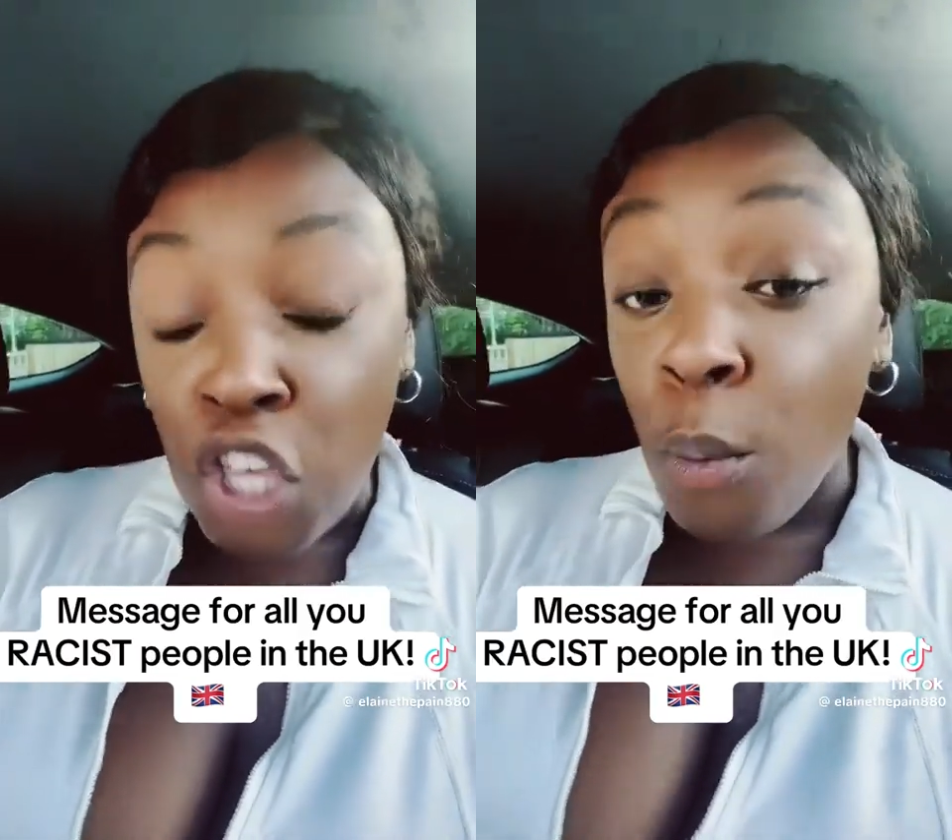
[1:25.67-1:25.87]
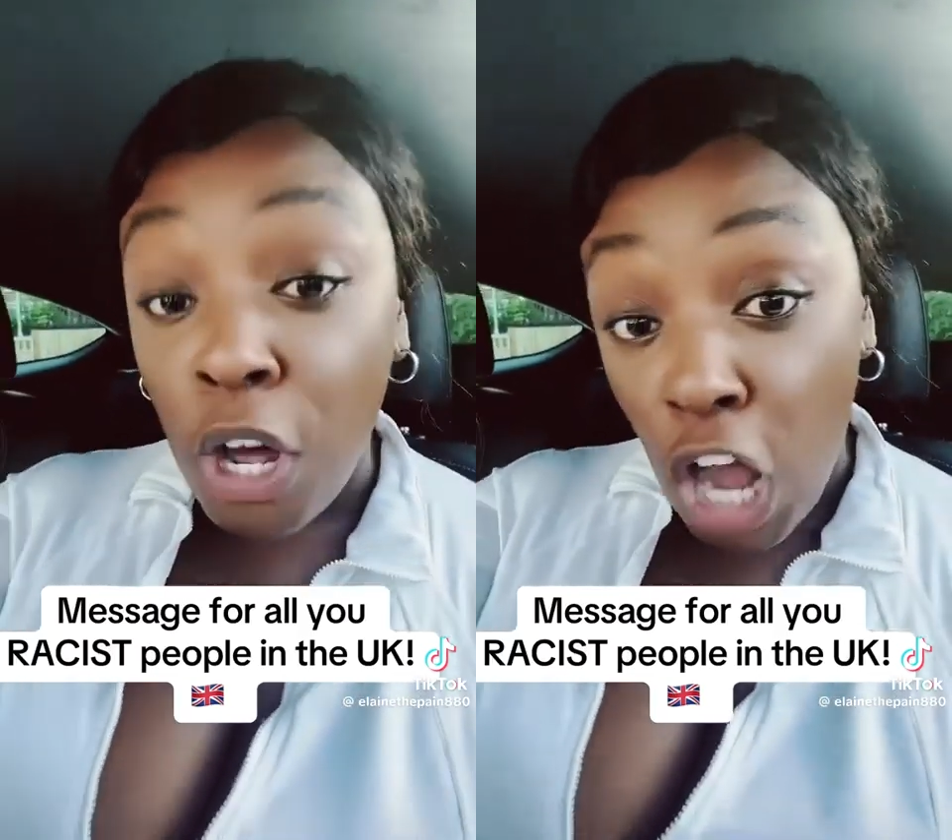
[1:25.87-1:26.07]

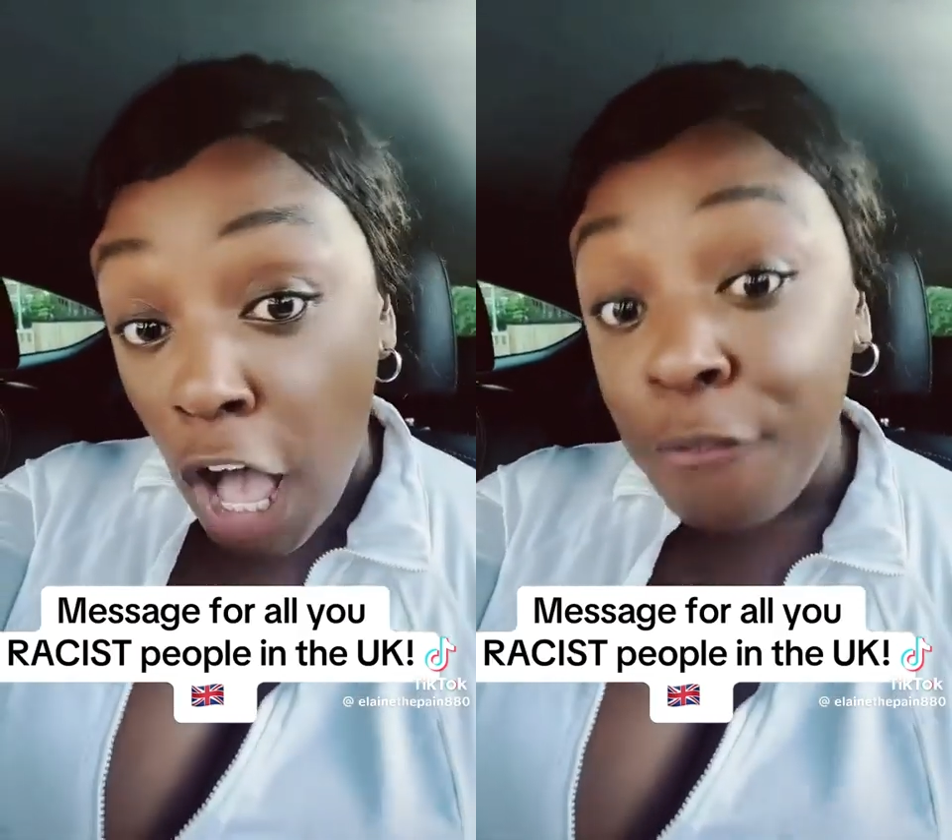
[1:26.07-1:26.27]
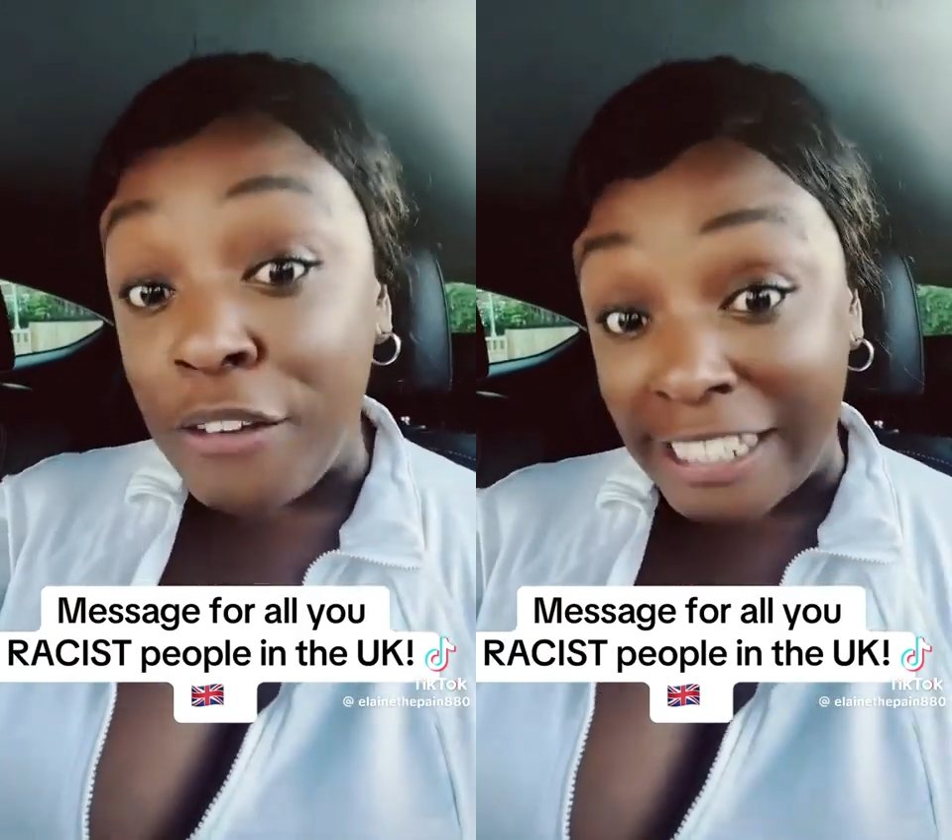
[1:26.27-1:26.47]
You want
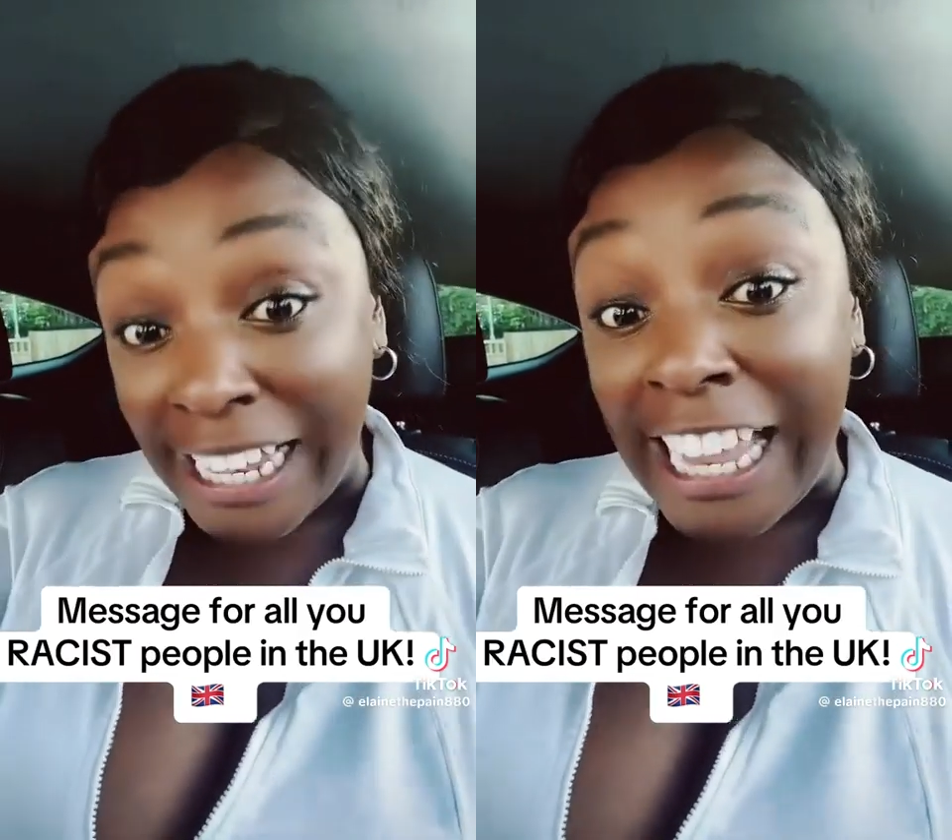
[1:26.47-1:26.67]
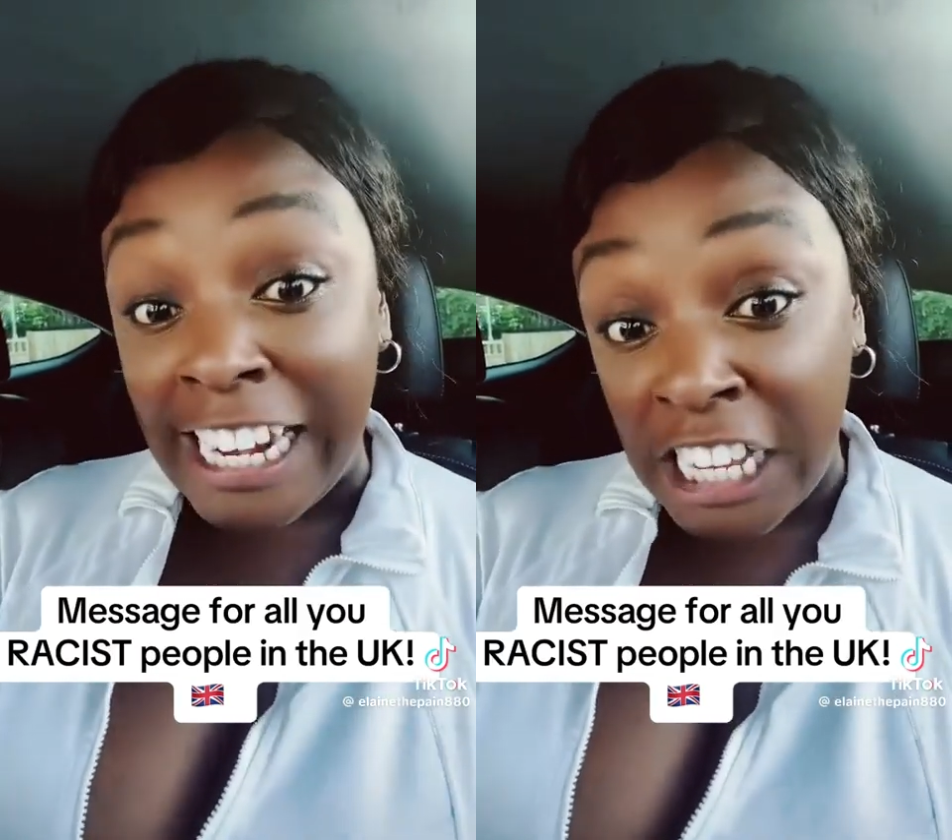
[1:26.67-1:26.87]
office
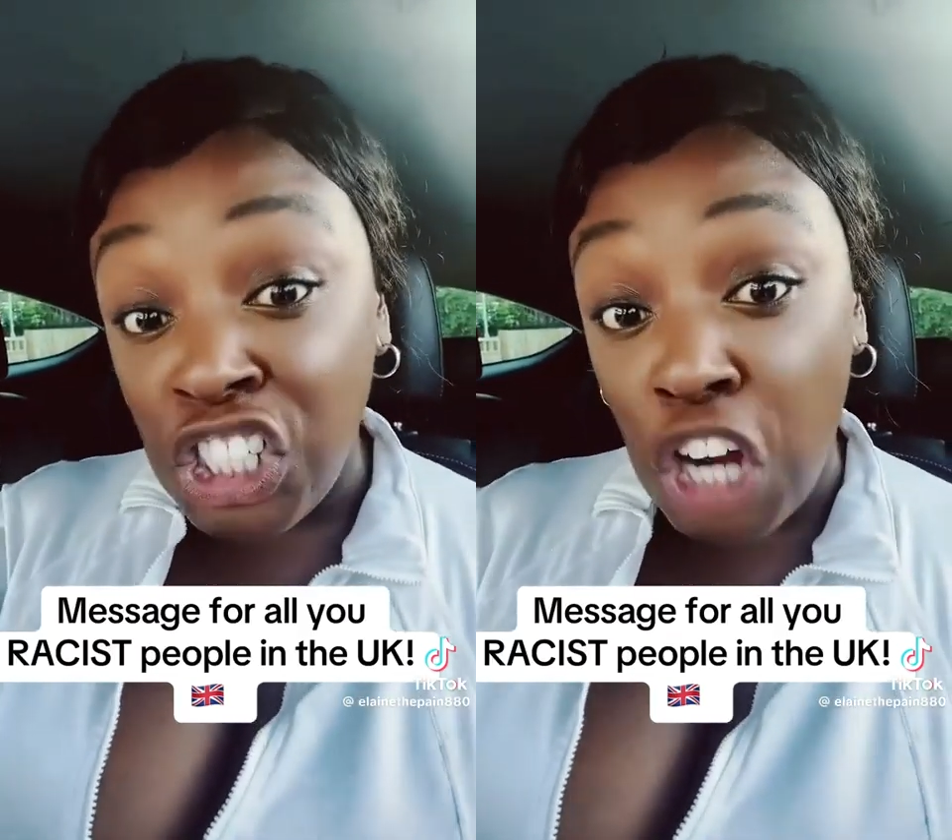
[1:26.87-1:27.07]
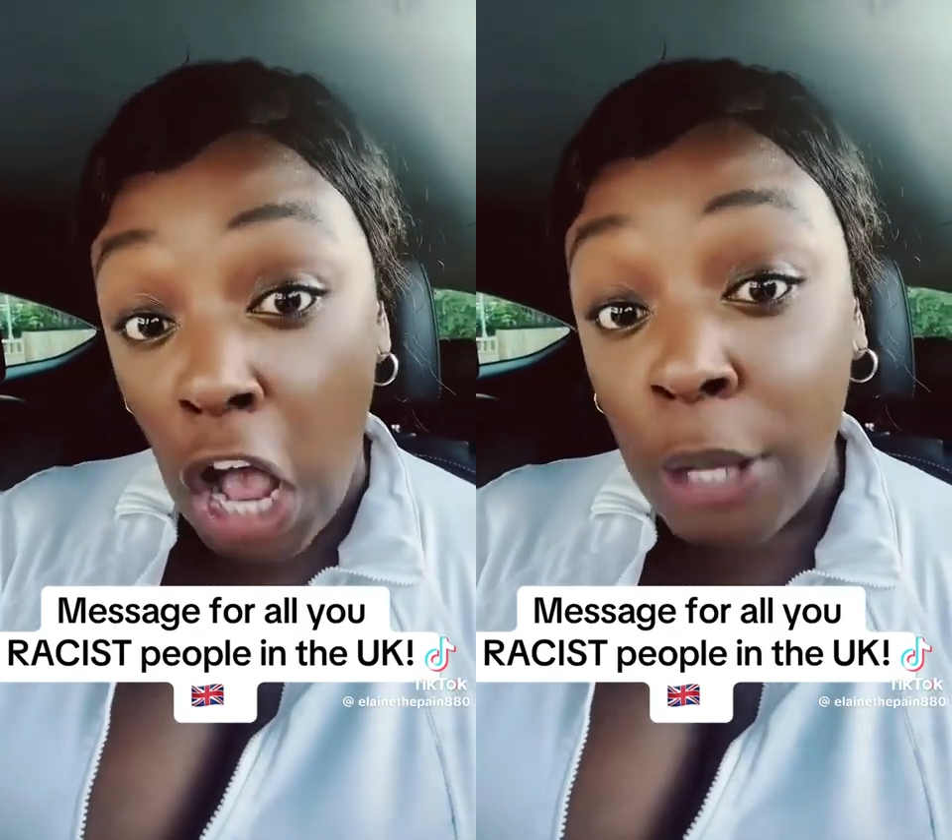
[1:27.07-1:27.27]
cleaning
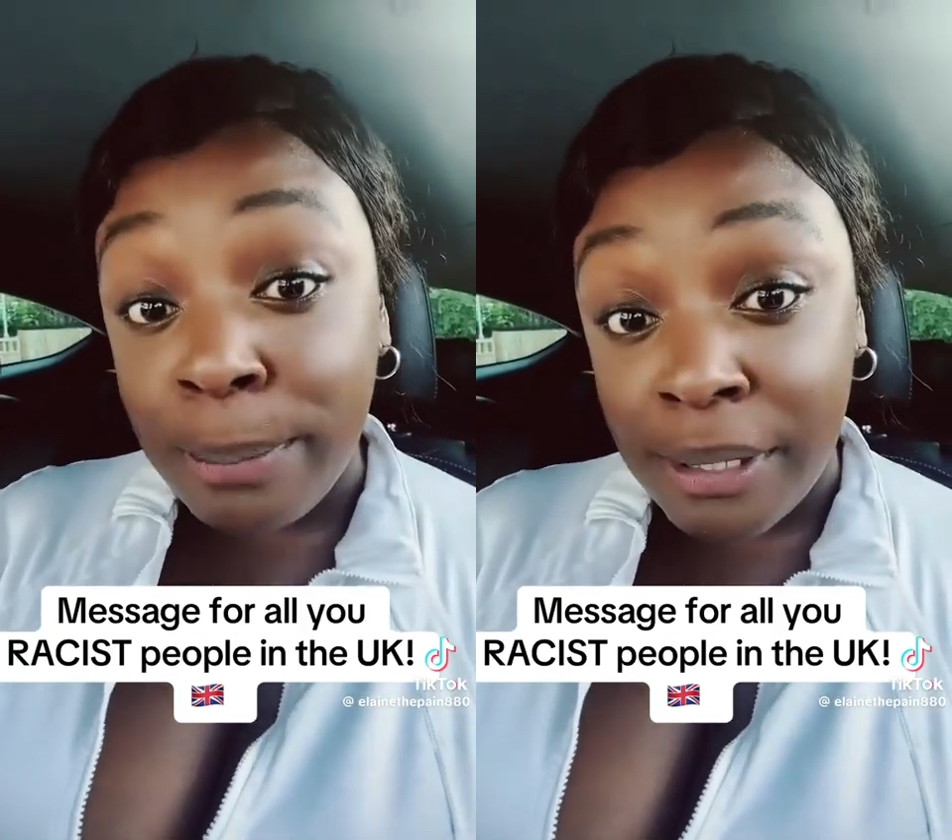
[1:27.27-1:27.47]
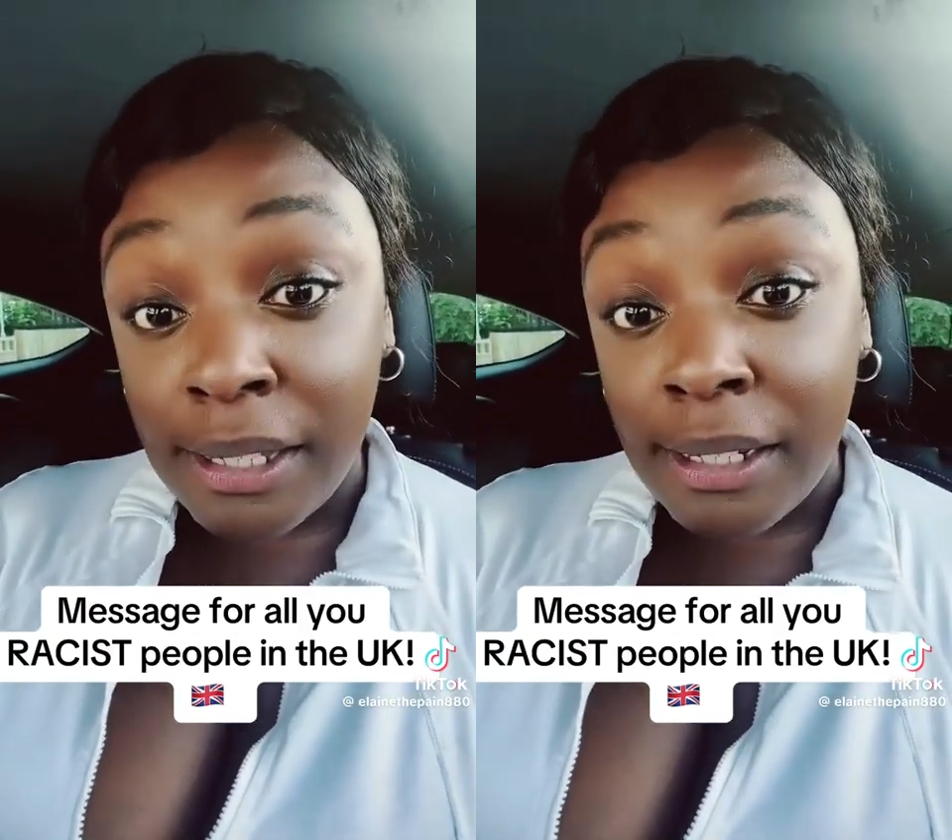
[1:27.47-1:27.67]

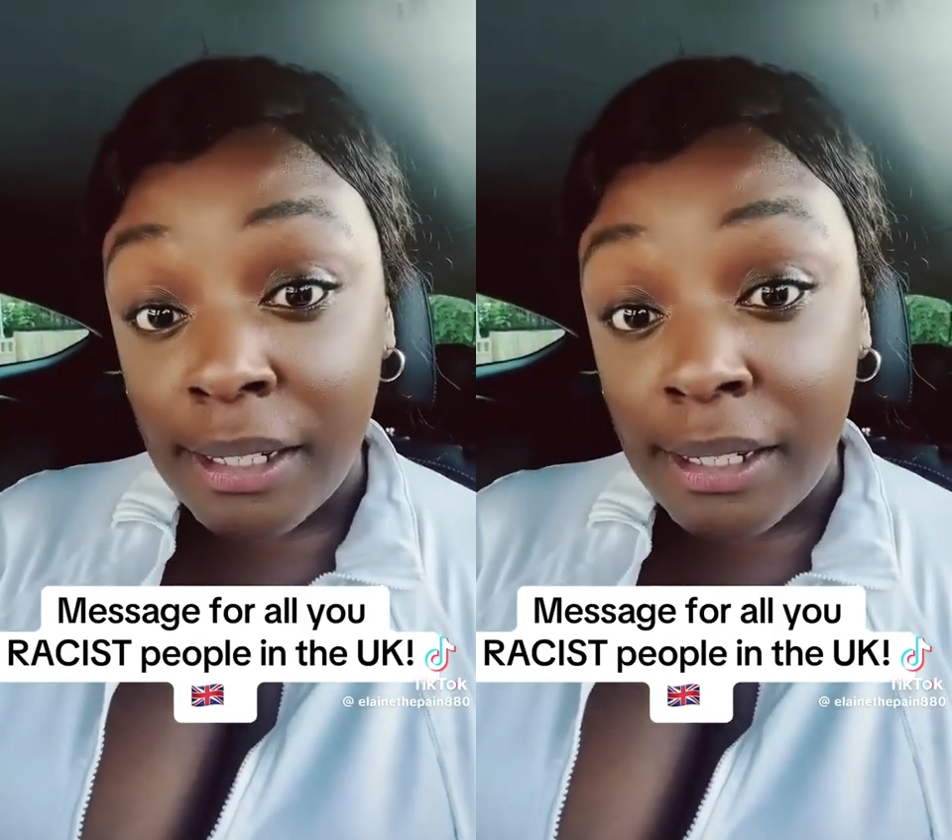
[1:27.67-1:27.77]
jobs?